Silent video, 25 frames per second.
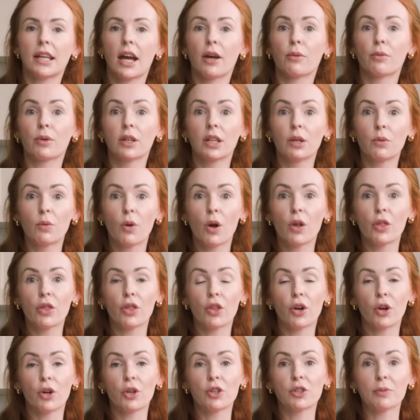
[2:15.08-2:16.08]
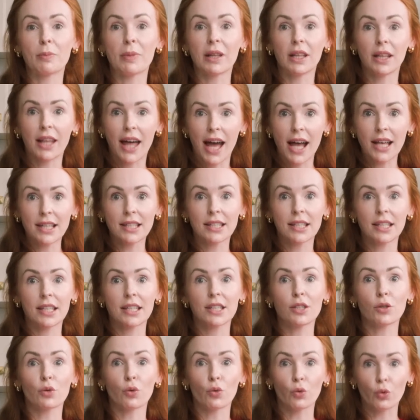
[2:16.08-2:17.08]
I really want those
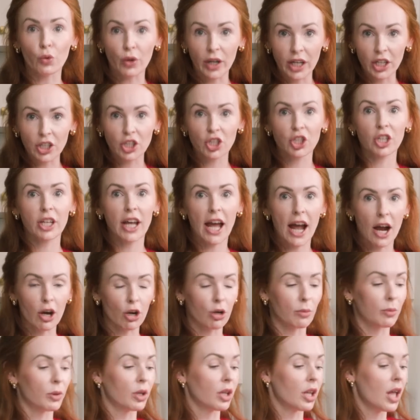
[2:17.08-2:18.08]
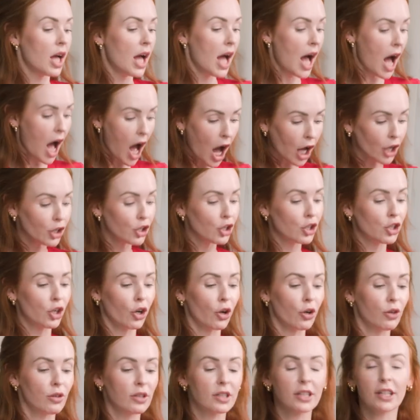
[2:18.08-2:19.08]
molasses rich caramel
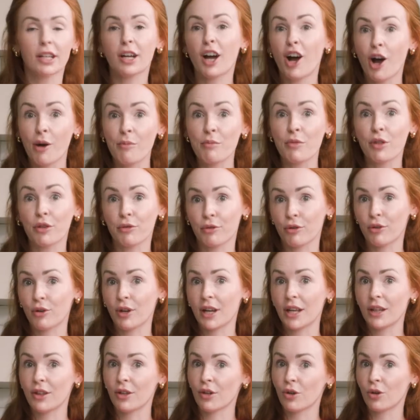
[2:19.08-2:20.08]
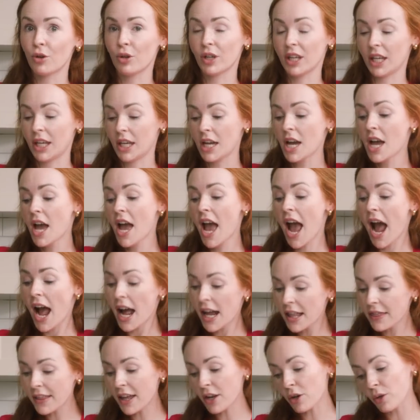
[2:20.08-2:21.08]
undertones to come through in the cookie,
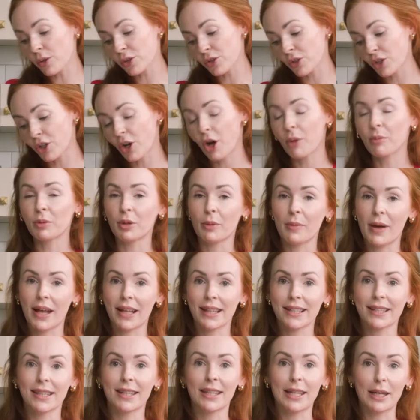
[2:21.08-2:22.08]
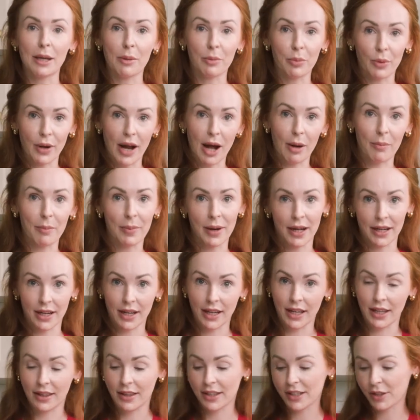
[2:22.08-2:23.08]
and that also complements the brown
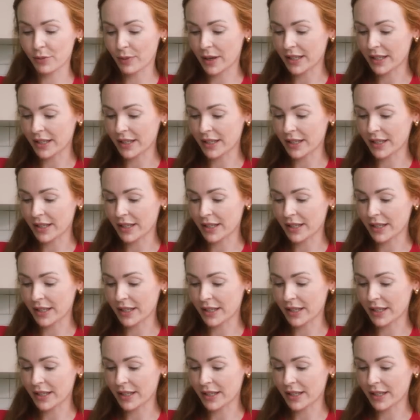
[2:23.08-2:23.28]
butter in this